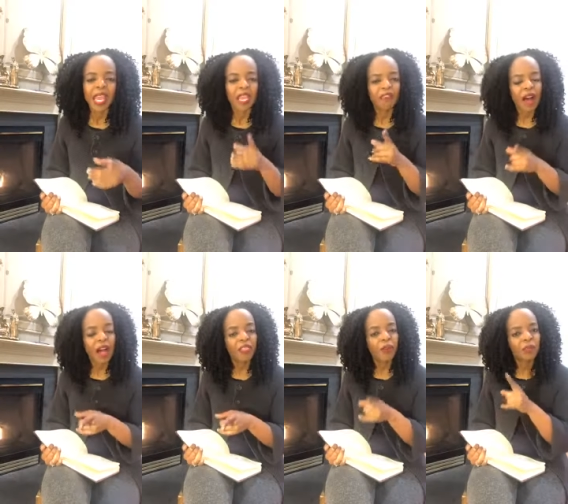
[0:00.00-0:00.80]
If
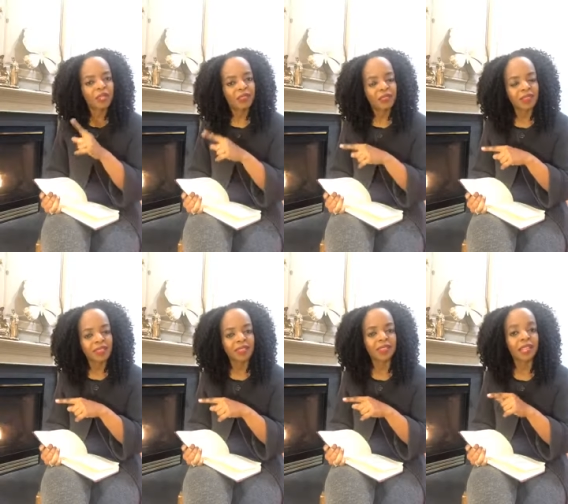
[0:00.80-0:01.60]
other
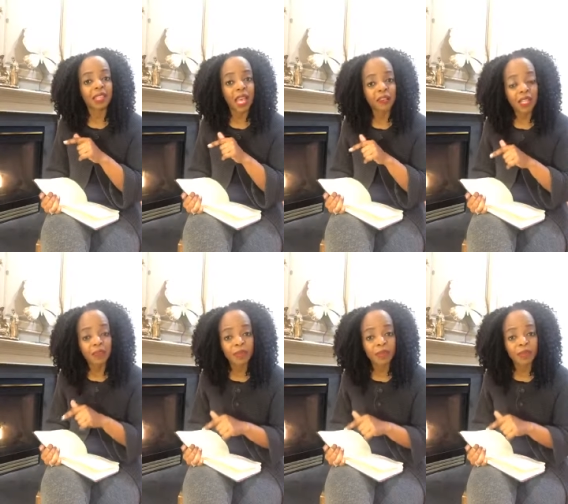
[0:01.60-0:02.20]
businesses can say they have done